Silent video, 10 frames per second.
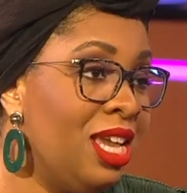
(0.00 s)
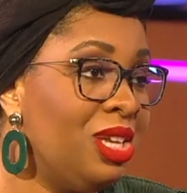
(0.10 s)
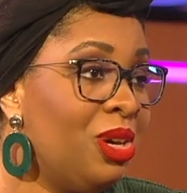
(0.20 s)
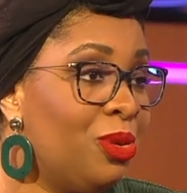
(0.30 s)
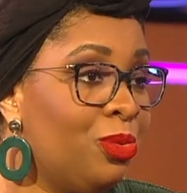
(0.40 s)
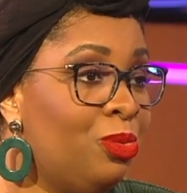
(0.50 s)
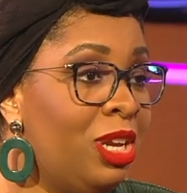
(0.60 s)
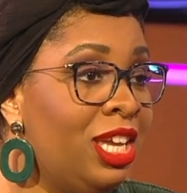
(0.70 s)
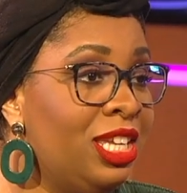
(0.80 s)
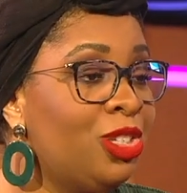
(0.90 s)
you know,
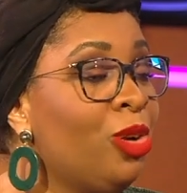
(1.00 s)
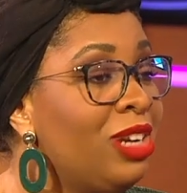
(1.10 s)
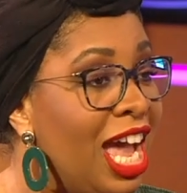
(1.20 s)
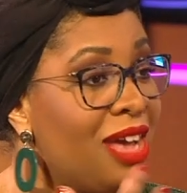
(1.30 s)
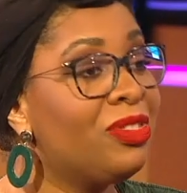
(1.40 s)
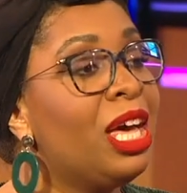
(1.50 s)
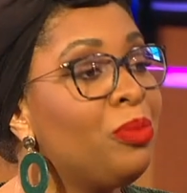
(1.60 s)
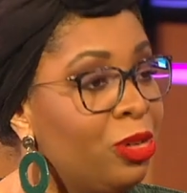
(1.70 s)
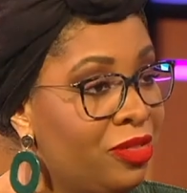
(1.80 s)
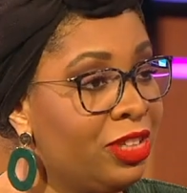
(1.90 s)
we don't have
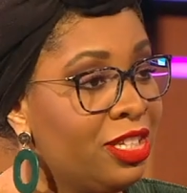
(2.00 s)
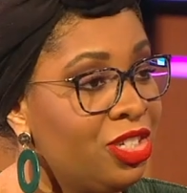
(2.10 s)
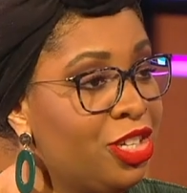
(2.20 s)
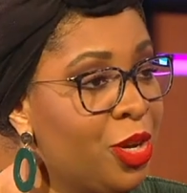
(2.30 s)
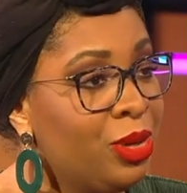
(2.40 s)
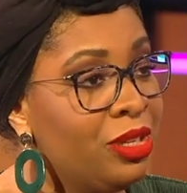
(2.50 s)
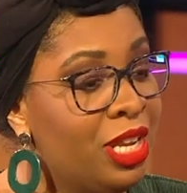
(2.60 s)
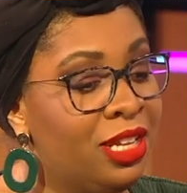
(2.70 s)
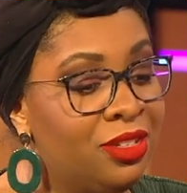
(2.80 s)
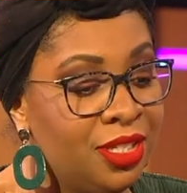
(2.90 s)
that privilege, you know, and,
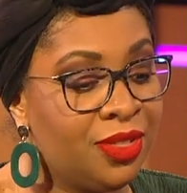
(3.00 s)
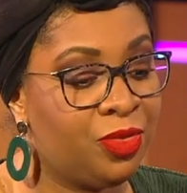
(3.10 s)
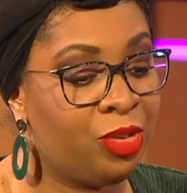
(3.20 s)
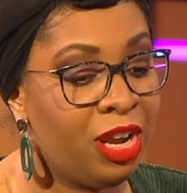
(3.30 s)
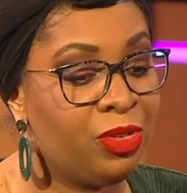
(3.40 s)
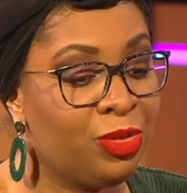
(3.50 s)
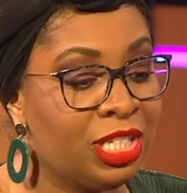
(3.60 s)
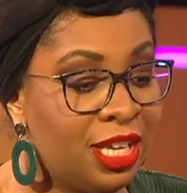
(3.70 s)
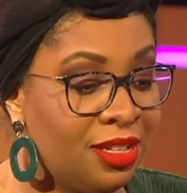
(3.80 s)
and just for everyone to